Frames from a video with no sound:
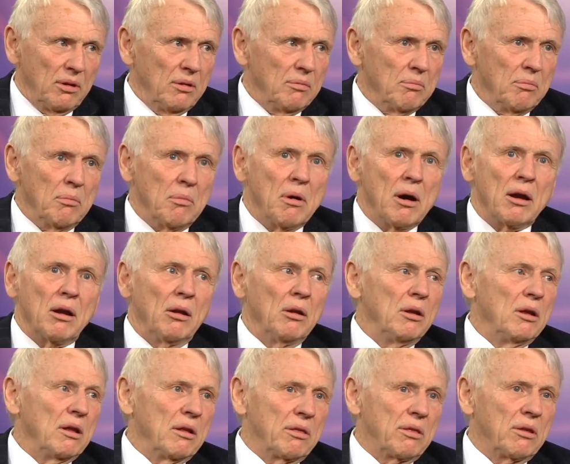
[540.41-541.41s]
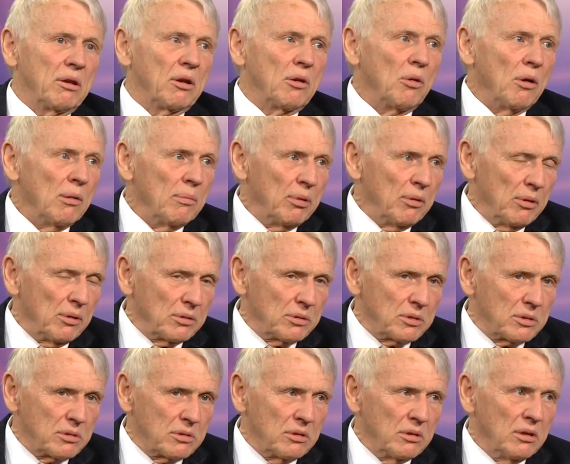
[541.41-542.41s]
the monolith
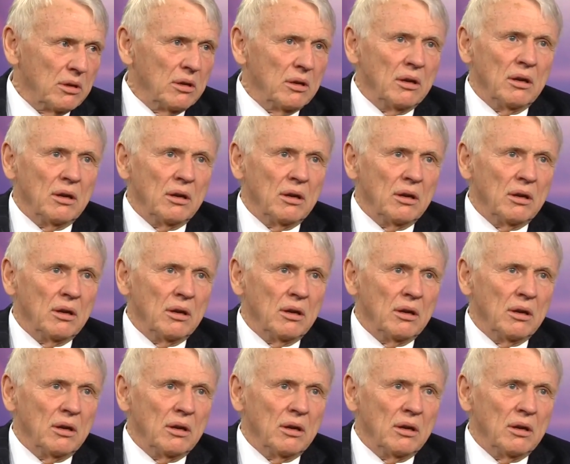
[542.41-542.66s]
crumbles,